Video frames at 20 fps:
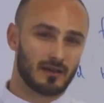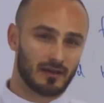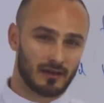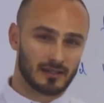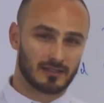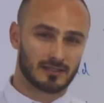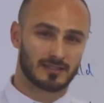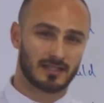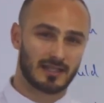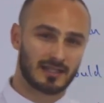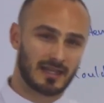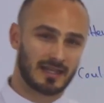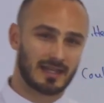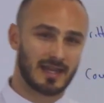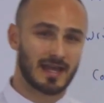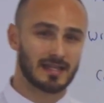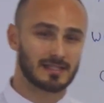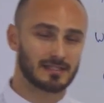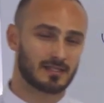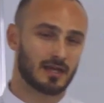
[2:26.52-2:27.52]
slightly
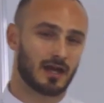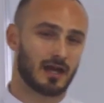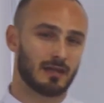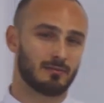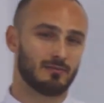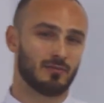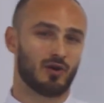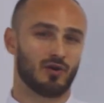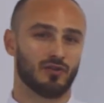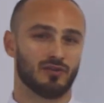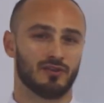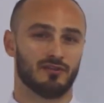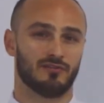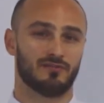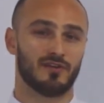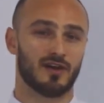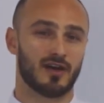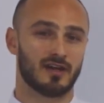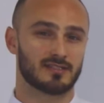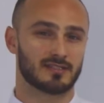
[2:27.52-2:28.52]
less time on the
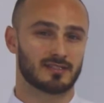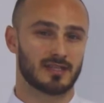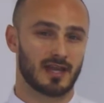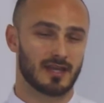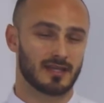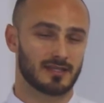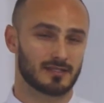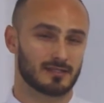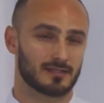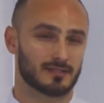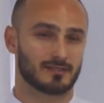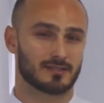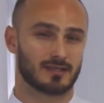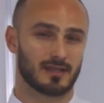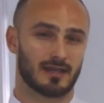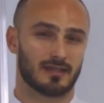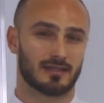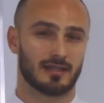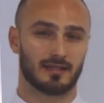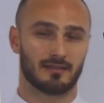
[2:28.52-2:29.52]
first text,
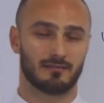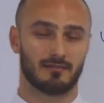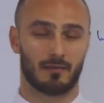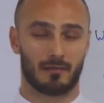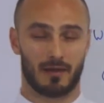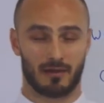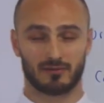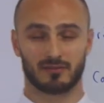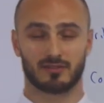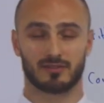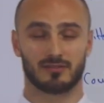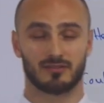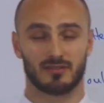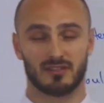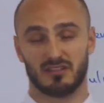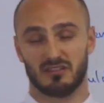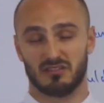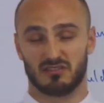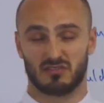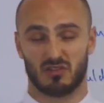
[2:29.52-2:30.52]
and then about
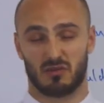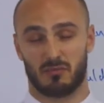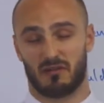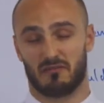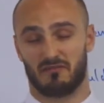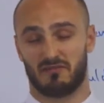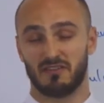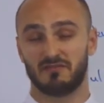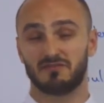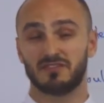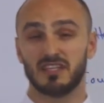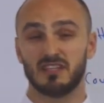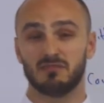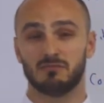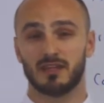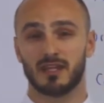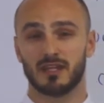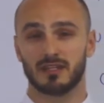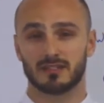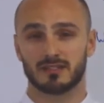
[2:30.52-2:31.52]
15
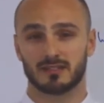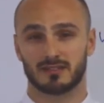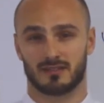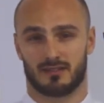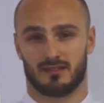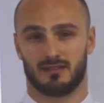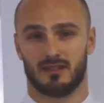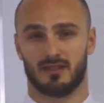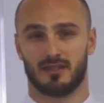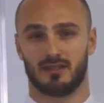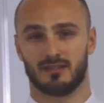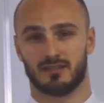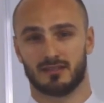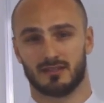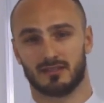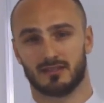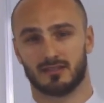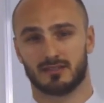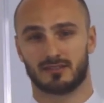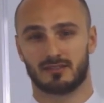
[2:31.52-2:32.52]
minutes, and then in
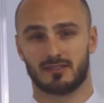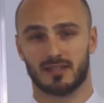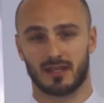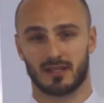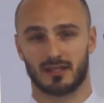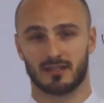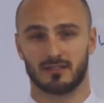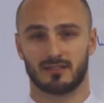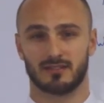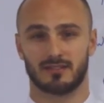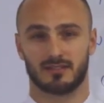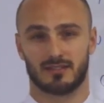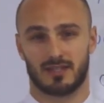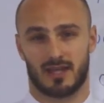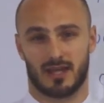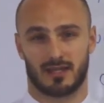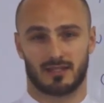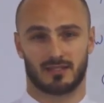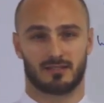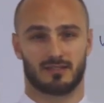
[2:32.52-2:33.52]
the second
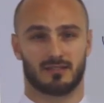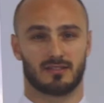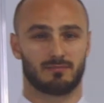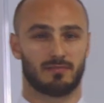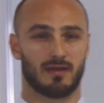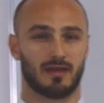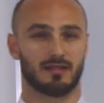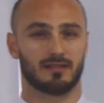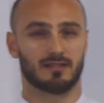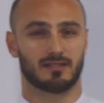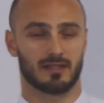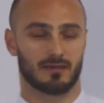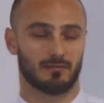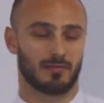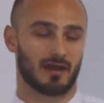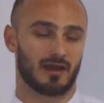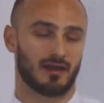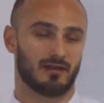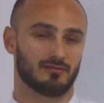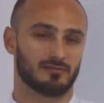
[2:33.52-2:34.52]
text to spend
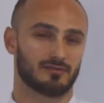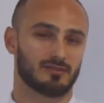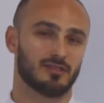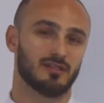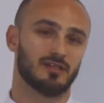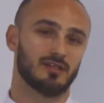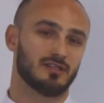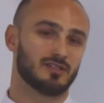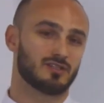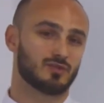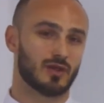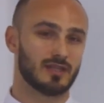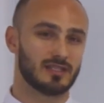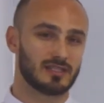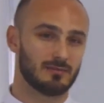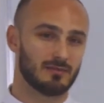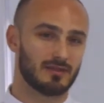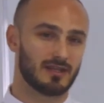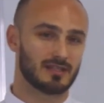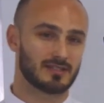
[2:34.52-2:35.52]
about
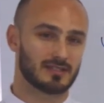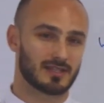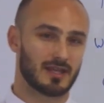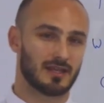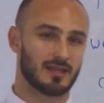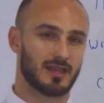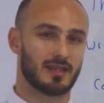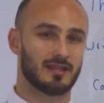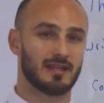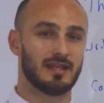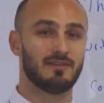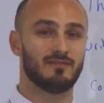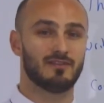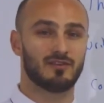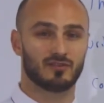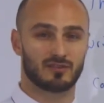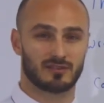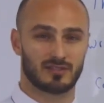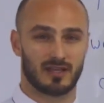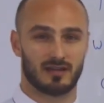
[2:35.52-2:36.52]
20 minutes, and then leaving
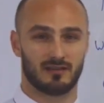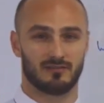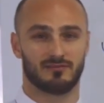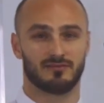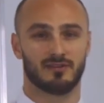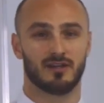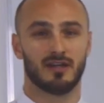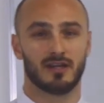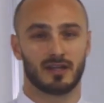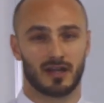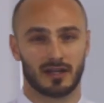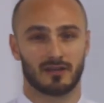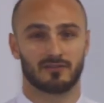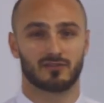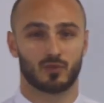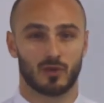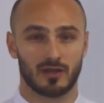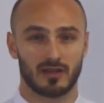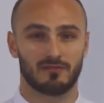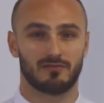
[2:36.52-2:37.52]
yourself kind of
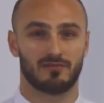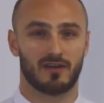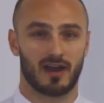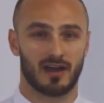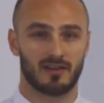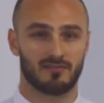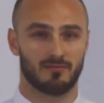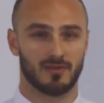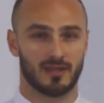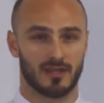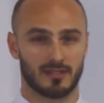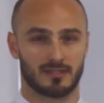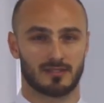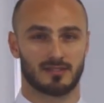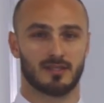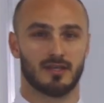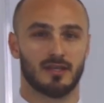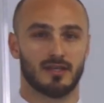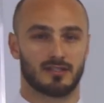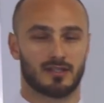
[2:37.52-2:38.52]
25
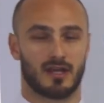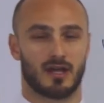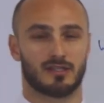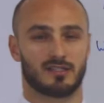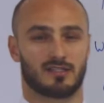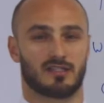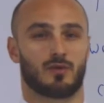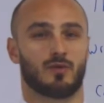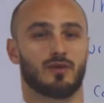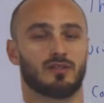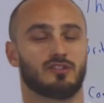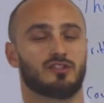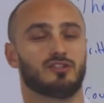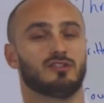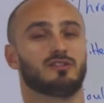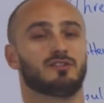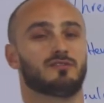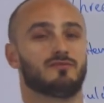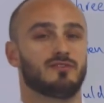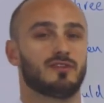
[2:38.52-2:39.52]
minutes to answer the
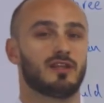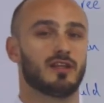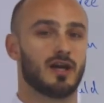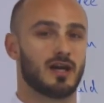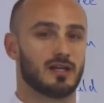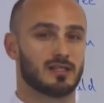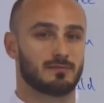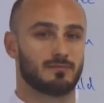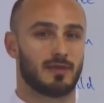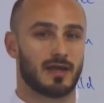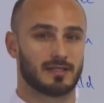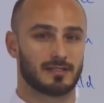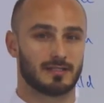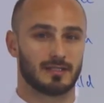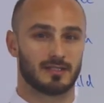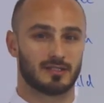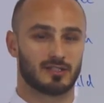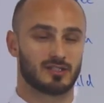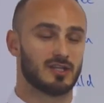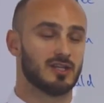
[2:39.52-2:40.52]
questions for the last
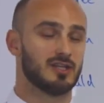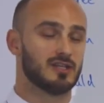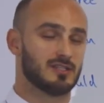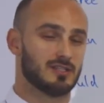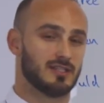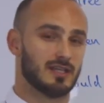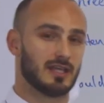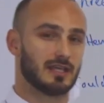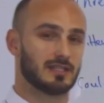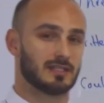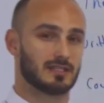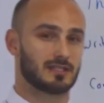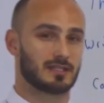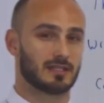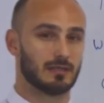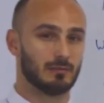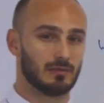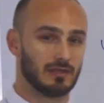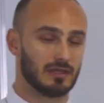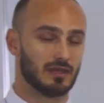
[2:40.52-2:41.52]
passage, seeing as it's
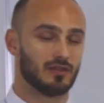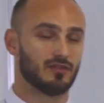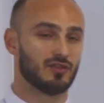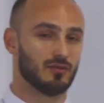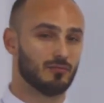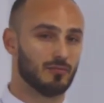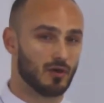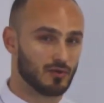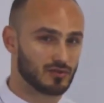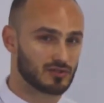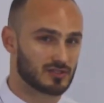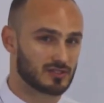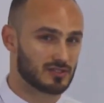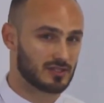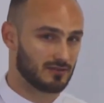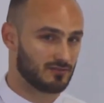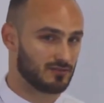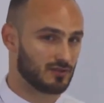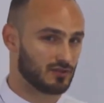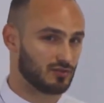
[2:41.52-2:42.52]
going to be the most
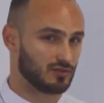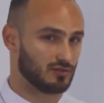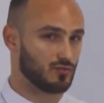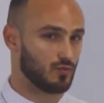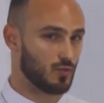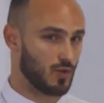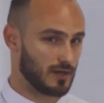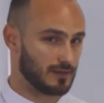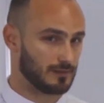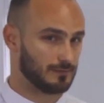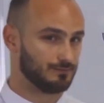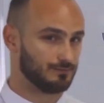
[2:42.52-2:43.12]
difficult one.